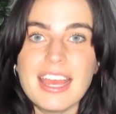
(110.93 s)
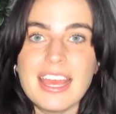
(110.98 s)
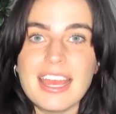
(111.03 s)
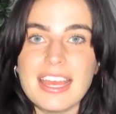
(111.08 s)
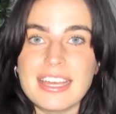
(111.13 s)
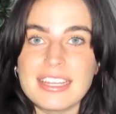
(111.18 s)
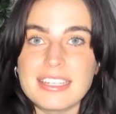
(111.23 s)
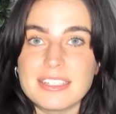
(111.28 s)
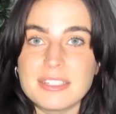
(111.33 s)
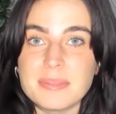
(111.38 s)

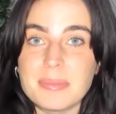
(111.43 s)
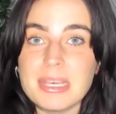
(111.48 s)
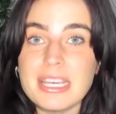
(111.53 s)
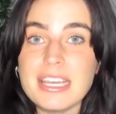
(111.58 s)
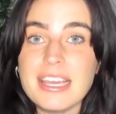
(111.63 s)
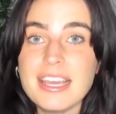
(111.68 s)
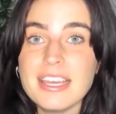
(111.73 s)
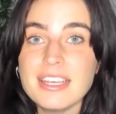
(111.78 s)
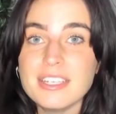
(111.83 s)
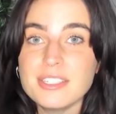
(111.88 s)
and
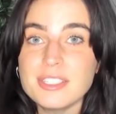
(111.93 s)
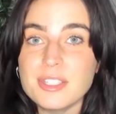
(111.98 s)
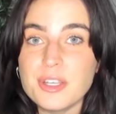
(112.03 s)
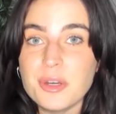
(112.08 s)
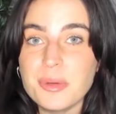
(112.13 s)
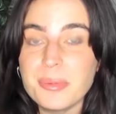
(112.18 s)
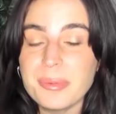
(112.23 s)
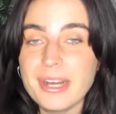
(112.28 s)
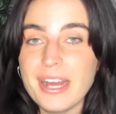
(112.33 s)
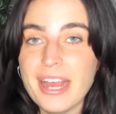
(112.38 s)
being
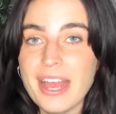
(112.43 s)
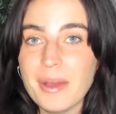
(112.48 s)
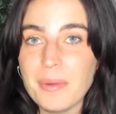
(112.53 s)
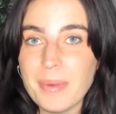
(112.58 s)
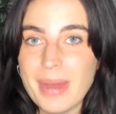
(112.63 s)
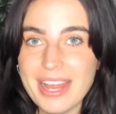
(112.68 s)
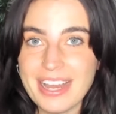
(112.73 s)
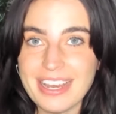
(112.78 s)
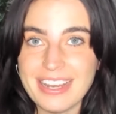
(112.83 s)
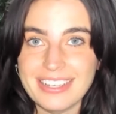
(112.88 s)
sober at
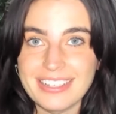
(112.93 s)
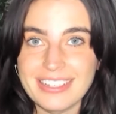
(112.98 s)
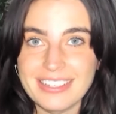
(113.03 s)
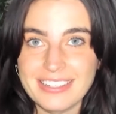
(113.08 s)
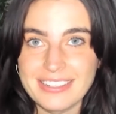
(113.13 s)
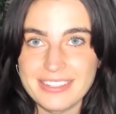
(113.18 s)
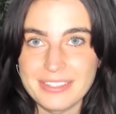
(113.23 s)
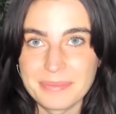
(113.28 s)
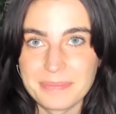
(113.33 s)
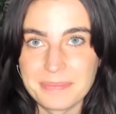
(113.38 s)

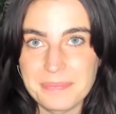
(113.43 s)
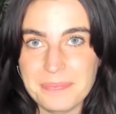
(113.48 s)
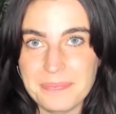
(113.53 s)
weddings.